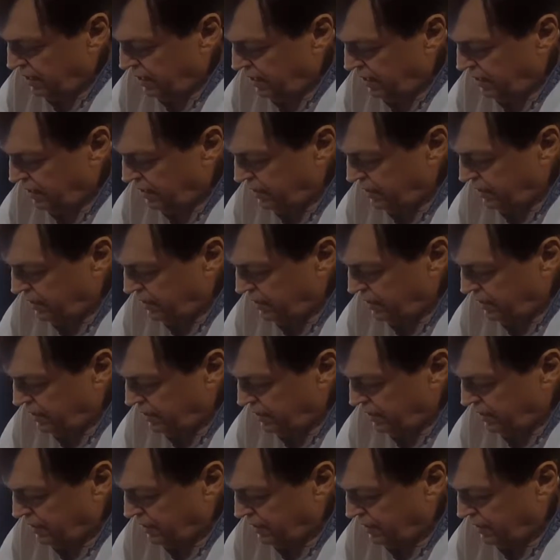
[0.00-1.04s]

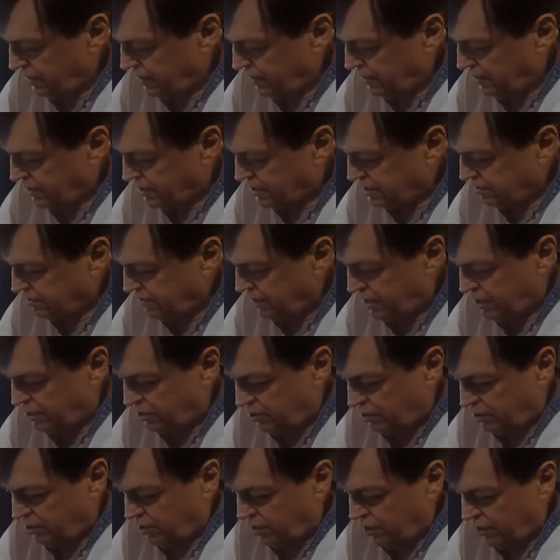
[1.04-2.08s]
in this
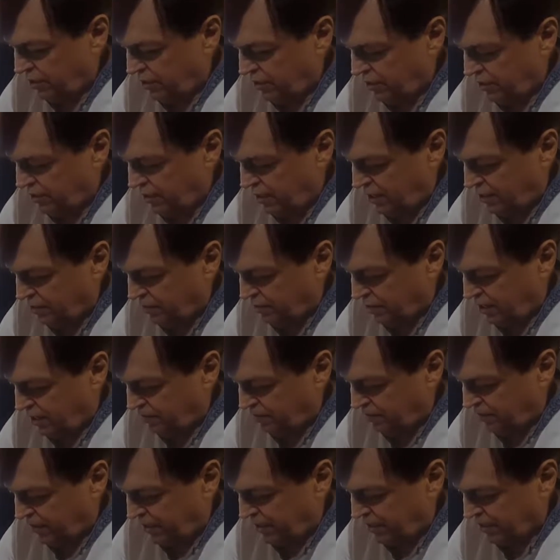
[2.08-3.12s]
micro and nano
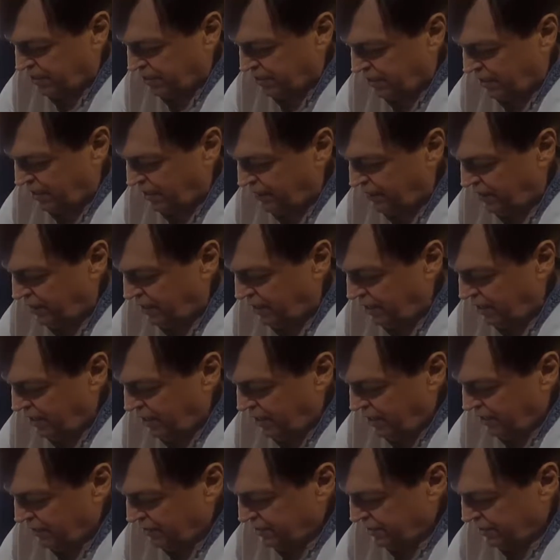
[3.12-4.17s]
amperes level
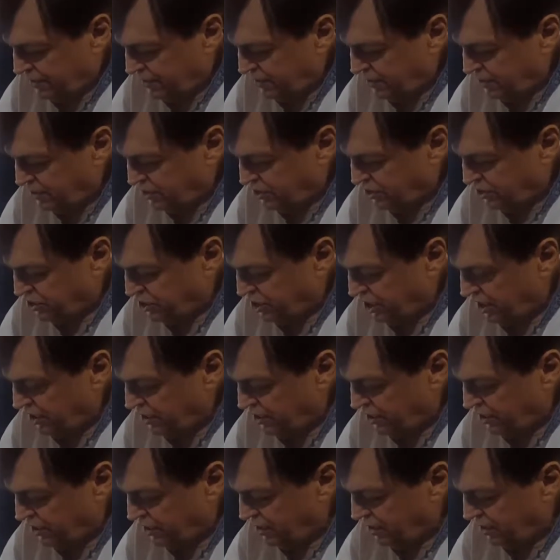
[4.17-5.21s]
that is
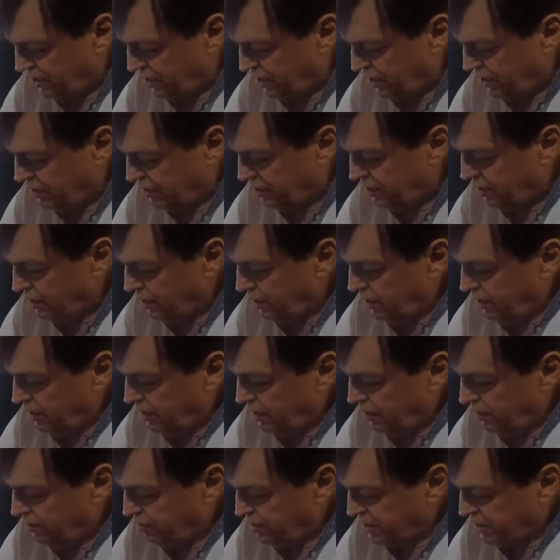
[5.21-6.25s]
gentle yet
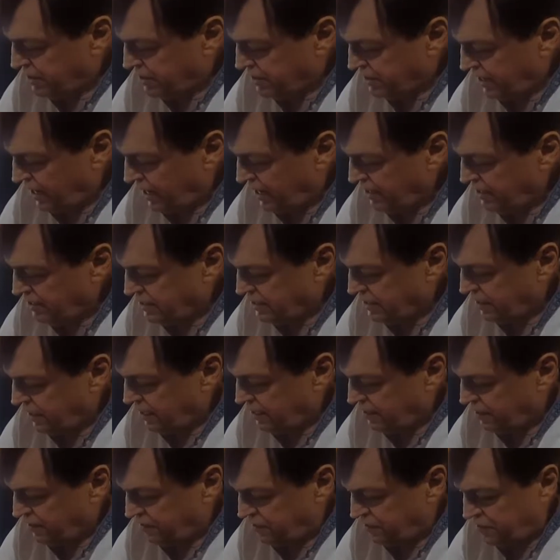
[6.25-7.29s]
precise
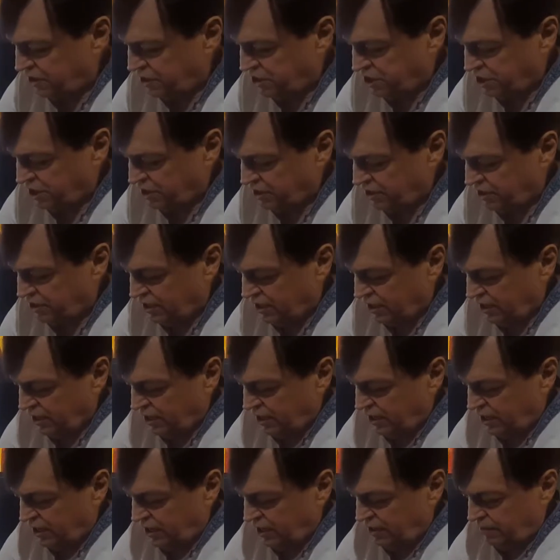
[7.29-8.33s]
and efficient
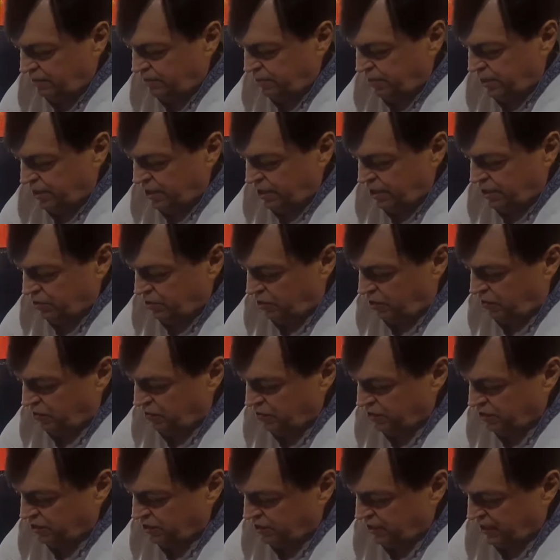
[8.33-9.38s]
in burning off
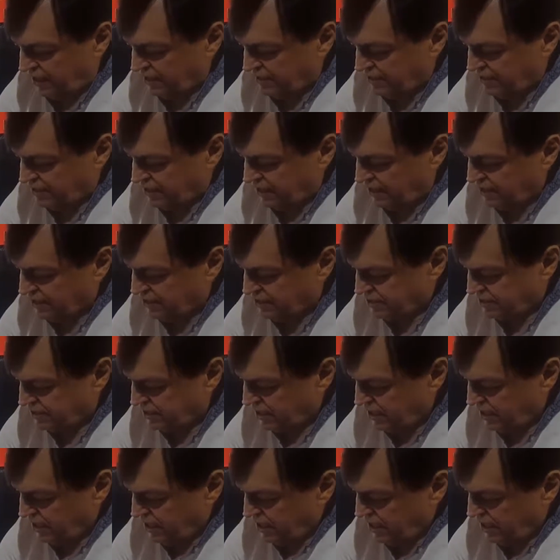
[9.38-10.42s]
the dead cells
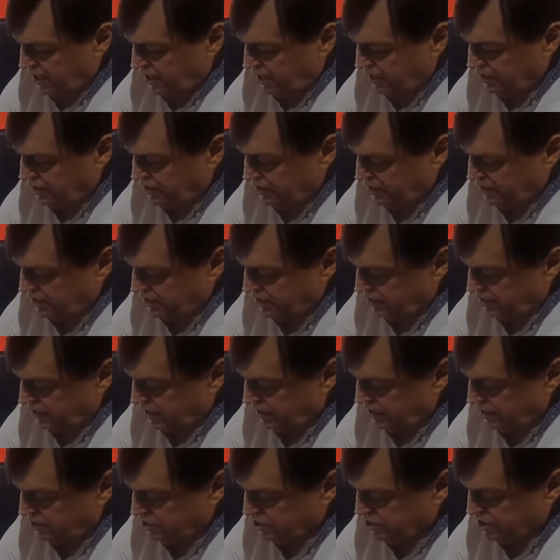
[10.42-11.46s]
and
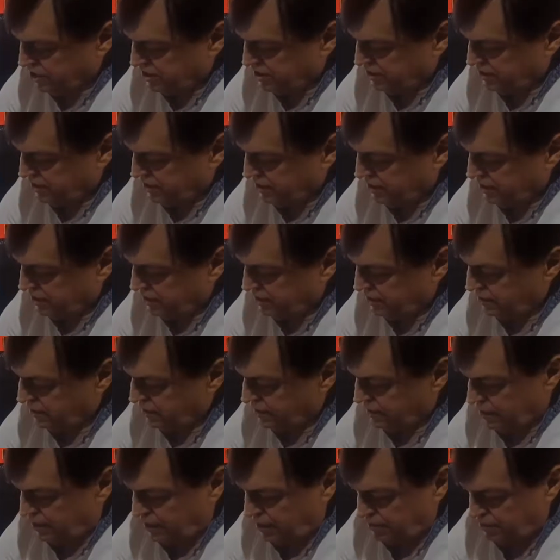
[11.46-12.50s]
energizing
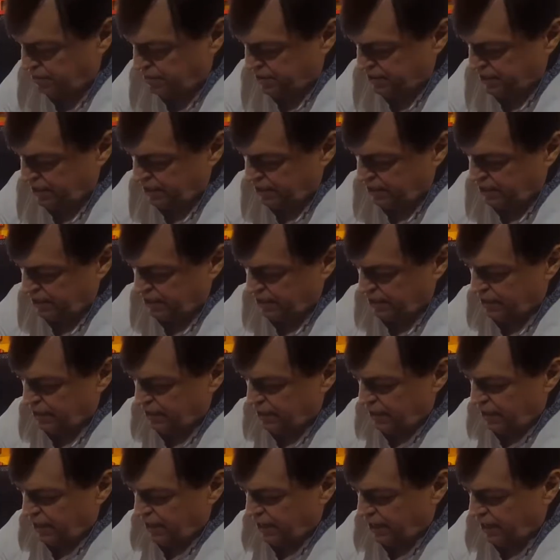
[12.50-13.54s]
the hibernating
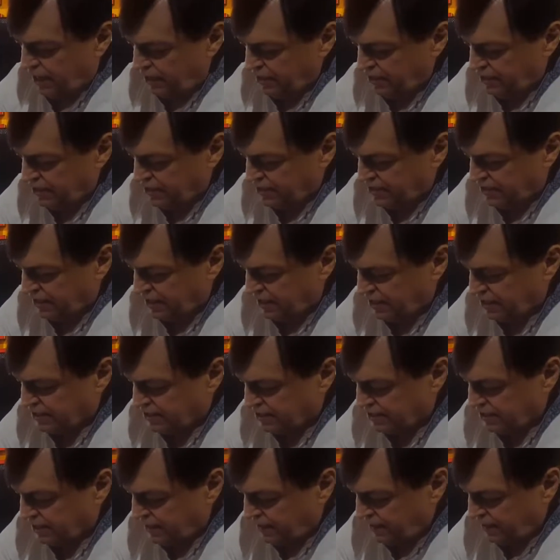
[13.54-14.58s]
healthy
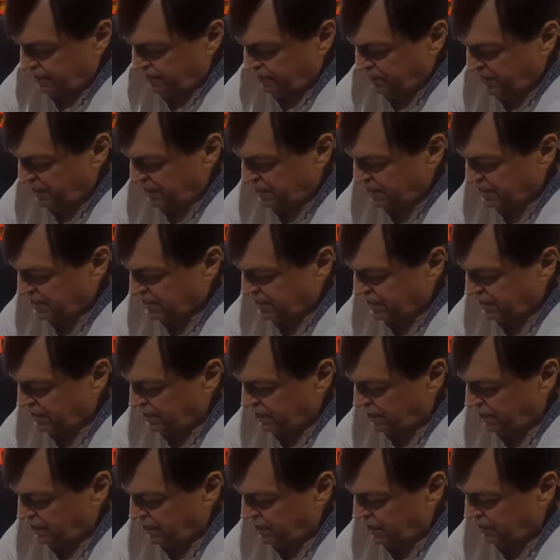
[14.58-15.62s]
cells in the
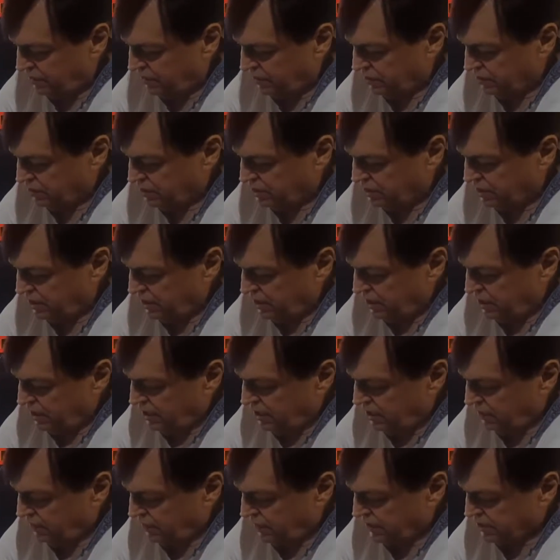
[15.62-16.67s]
central nervous
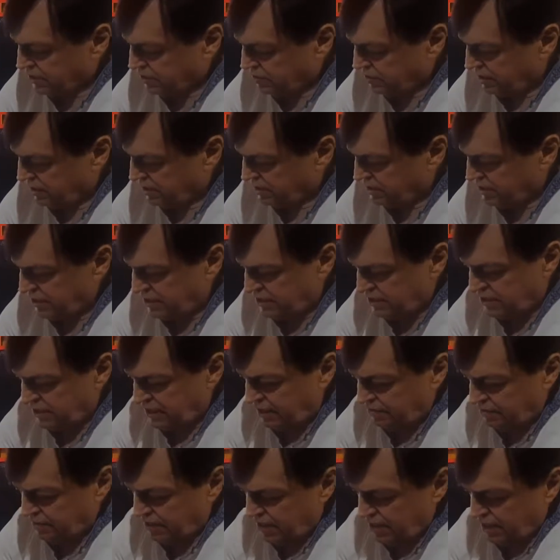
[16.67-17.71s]
vascular
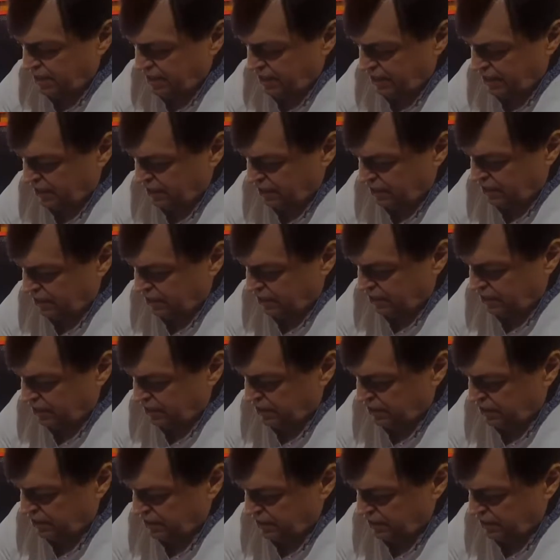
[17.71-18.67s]
system and the